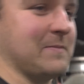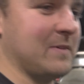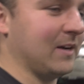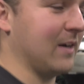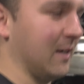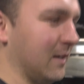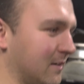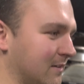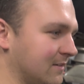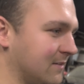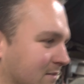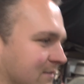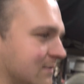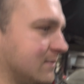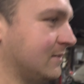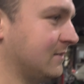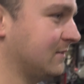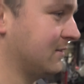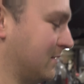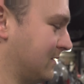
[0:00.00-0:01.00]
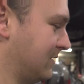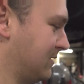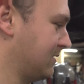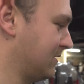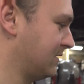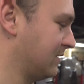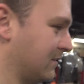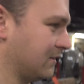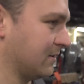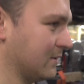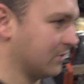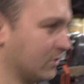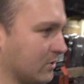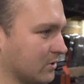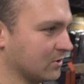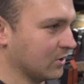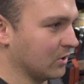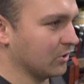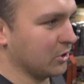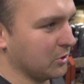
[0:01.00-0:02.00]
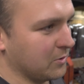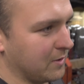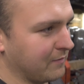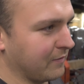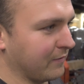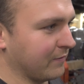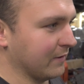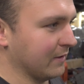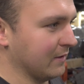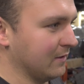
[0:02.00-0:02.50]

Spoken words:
car. It's just got new everything.